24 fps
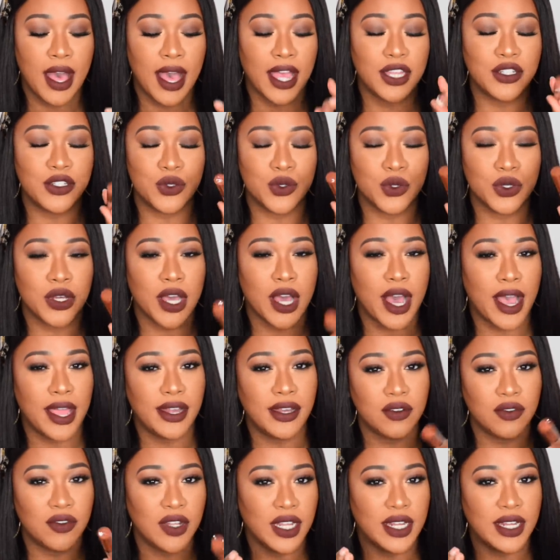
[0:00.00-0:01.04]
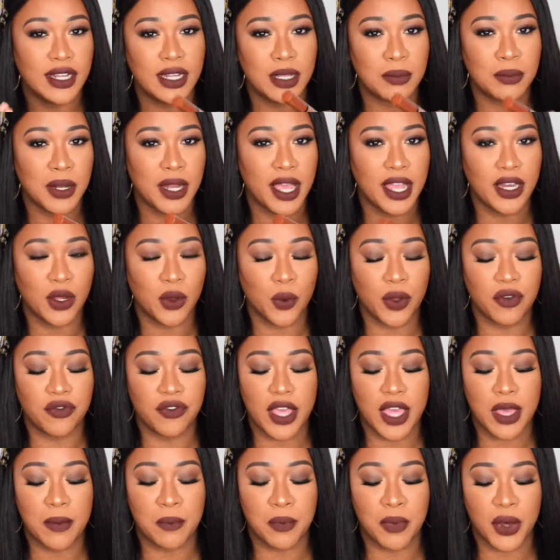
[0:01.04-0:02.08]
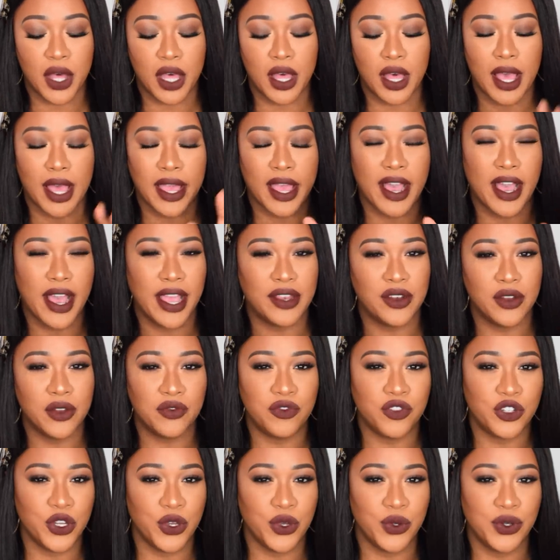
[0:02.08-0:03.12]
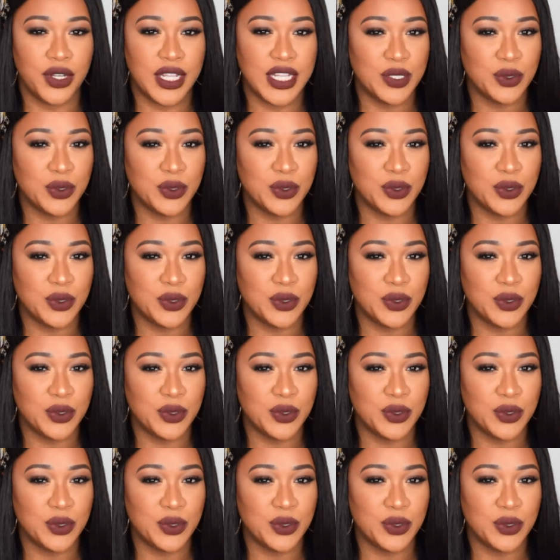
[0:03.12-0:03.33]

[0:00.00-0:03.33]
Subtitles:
I do kind of need a lip liner with it, but I kind of don't.